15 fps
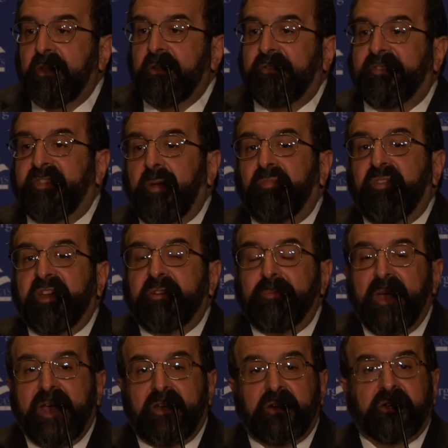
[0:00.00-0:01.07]
subject
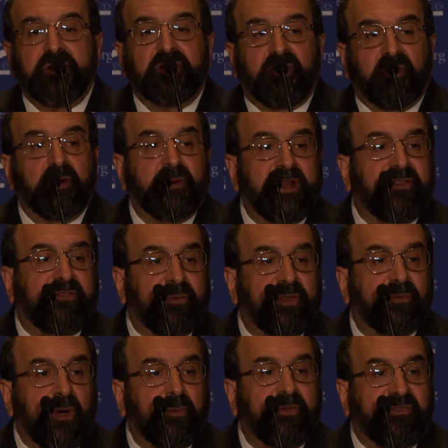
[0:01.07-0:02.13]
matter congruence
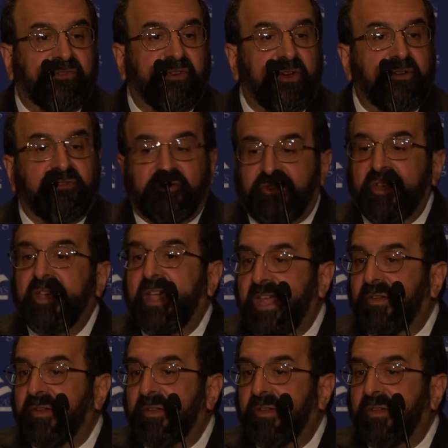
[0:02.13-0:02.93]
with what was searched